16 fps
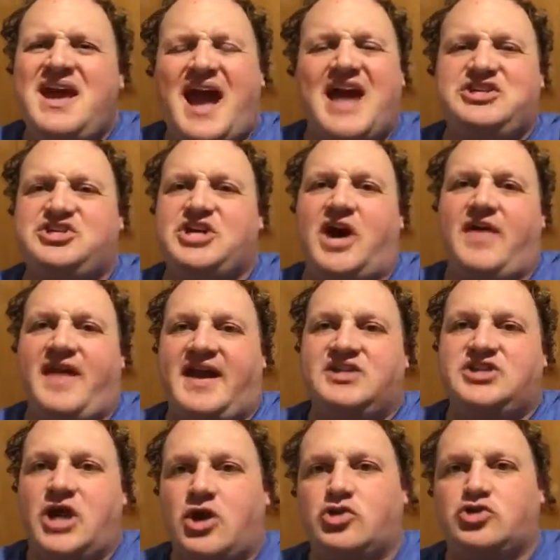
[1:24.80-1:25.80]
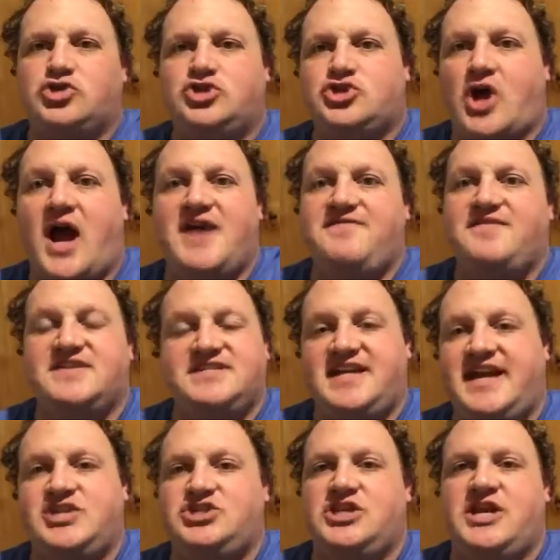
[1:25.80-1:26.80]
I just saw the internal strife and
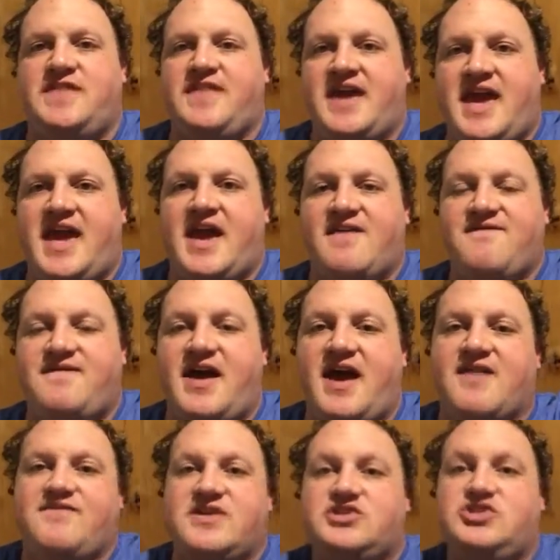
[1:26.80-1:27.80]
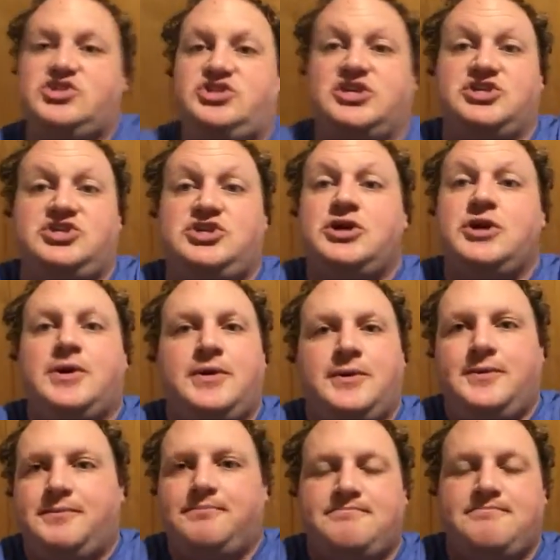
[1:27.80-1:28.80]
tension in the EFF. It's just
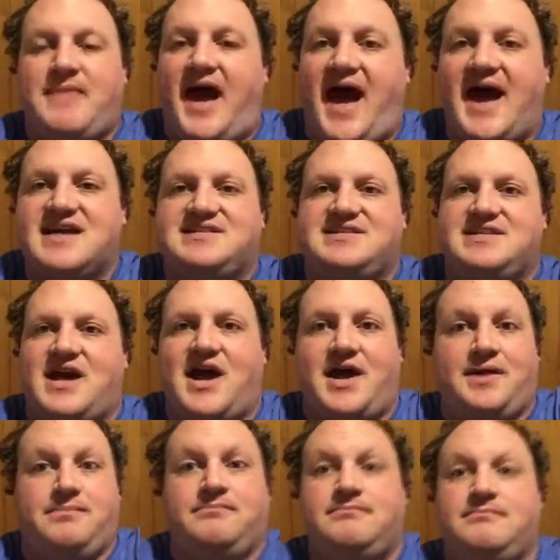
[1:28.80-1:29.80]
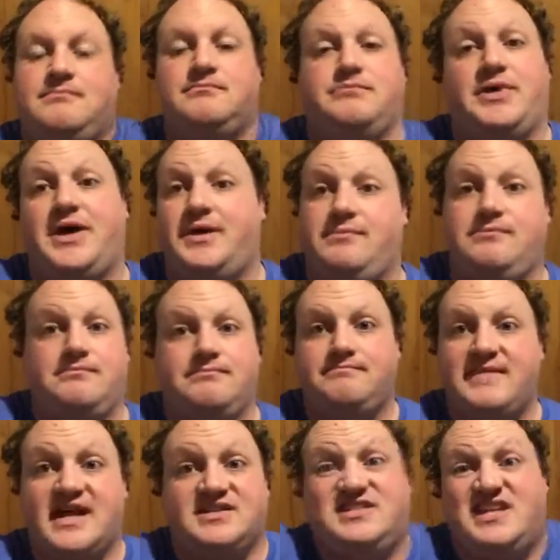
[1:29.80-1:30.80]
asinine. But
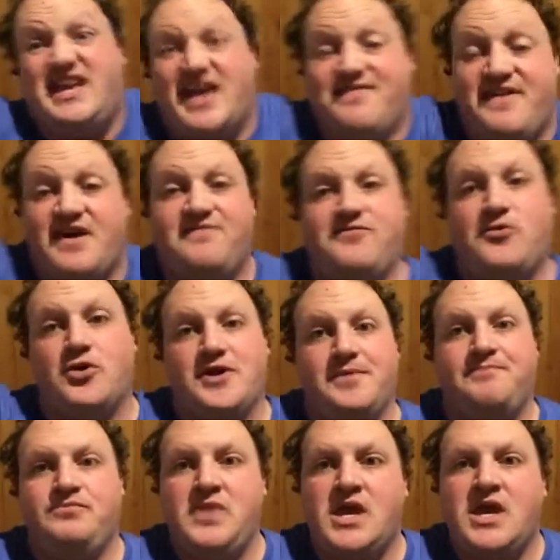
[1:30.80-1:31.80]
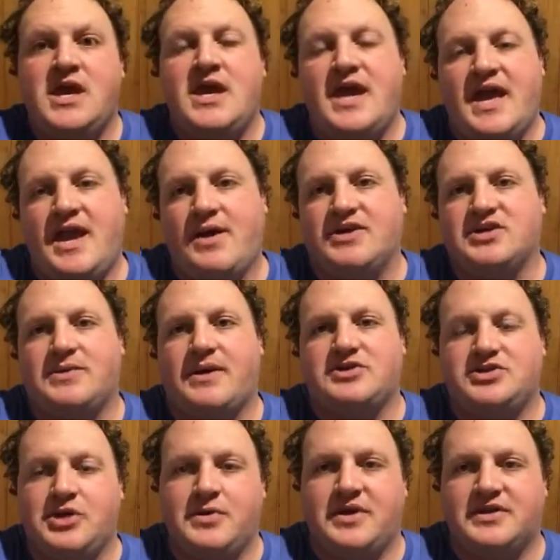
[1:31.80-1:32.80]
that's the EFF for you. Anyways, I
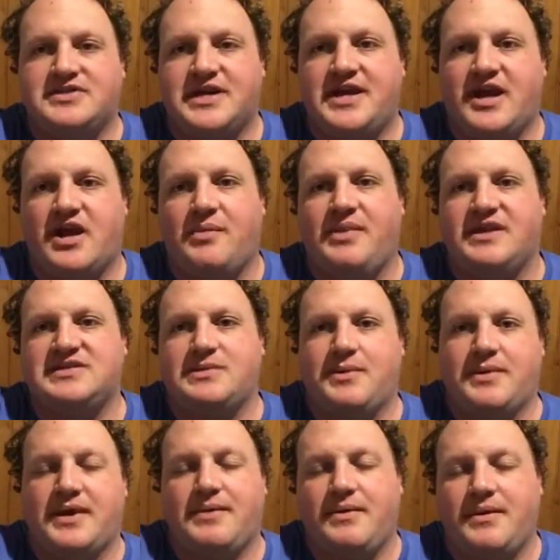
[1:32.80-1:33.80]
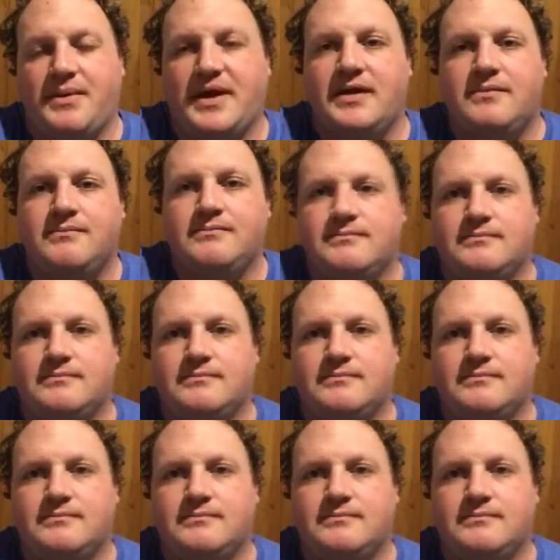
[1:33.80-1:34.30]
was doing well. Take care. God bless. Bye-bye. Bye-bye.